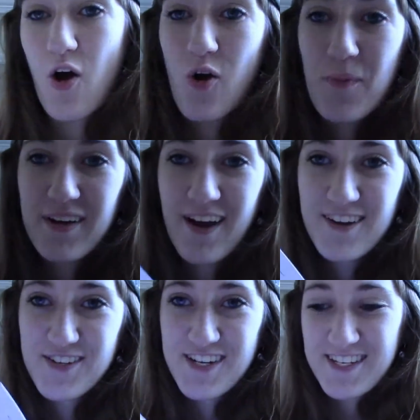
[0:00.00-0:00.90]
Oh my
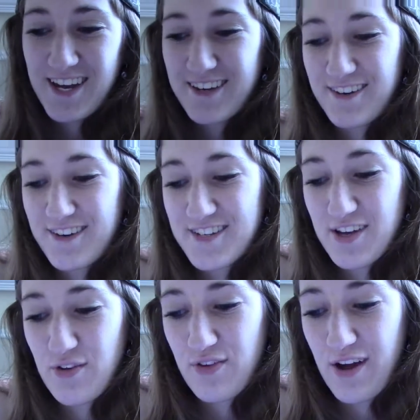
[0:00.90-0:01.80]
god, she signed it
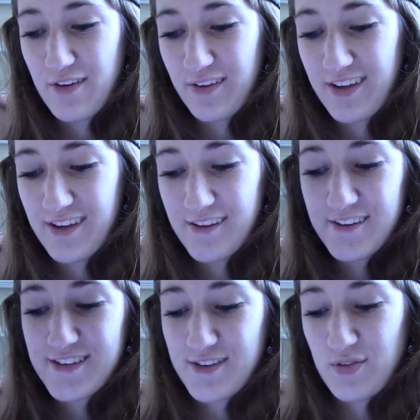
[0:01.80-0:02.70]
herself. How
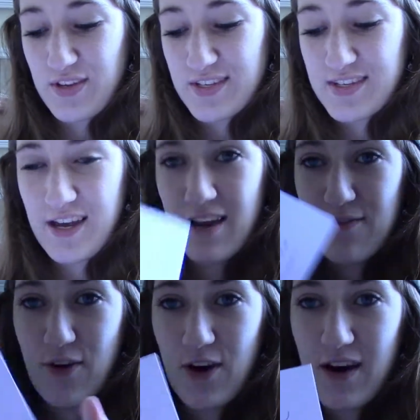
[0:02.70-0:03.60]
cute. So this is kind
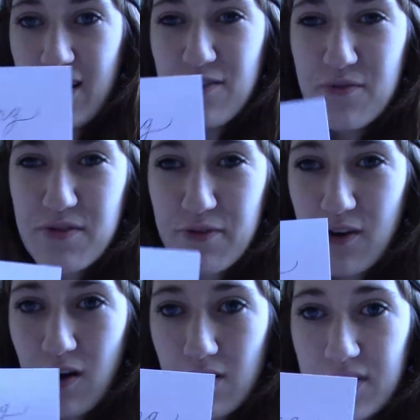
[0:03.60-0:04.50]
of her, I don't know what you
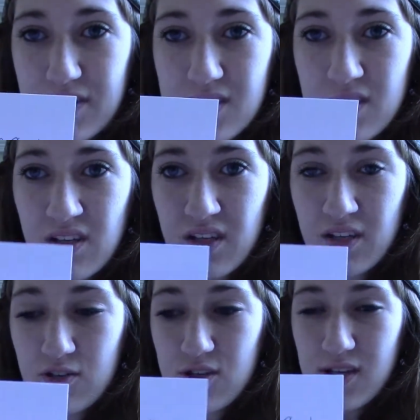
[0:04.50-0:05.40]
would call this,
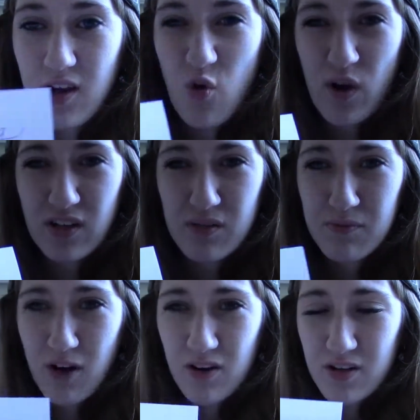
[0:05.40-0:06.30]
just like a
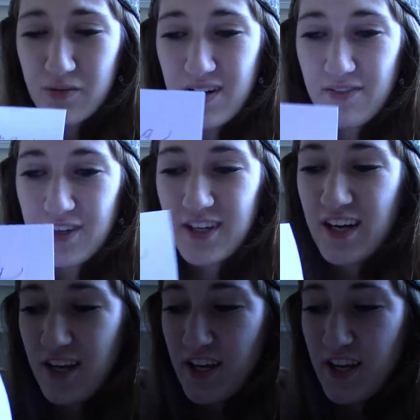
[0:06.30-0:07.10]
welcome card or whatever.